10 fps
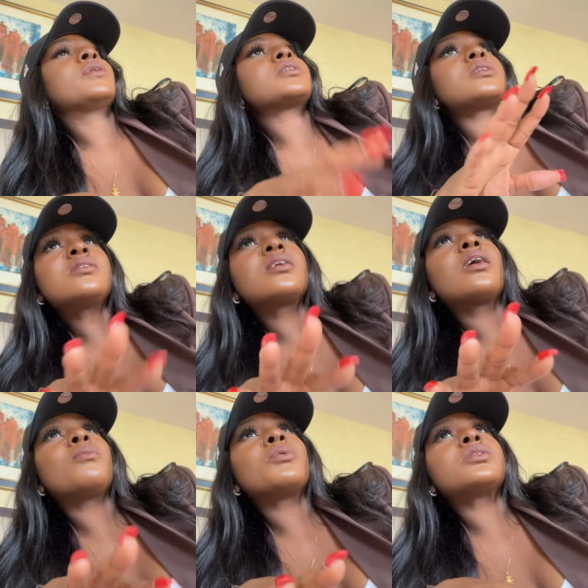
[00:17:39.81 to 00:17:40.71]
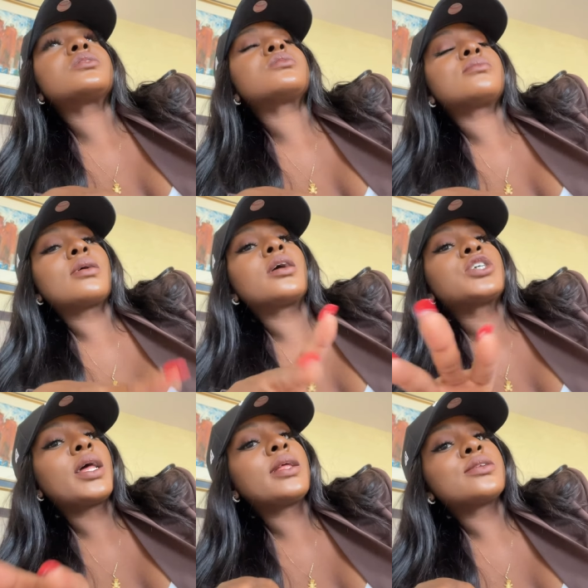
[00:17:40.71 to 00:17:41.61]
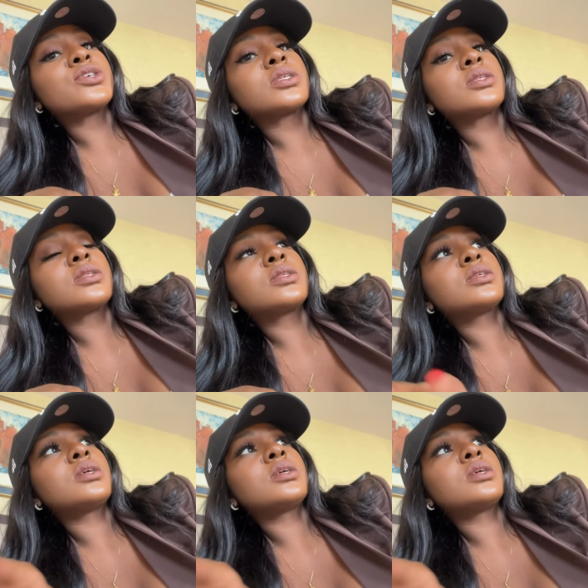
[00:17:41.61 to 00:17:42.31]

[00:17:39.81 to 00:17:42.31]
it's easier, but there are challenges.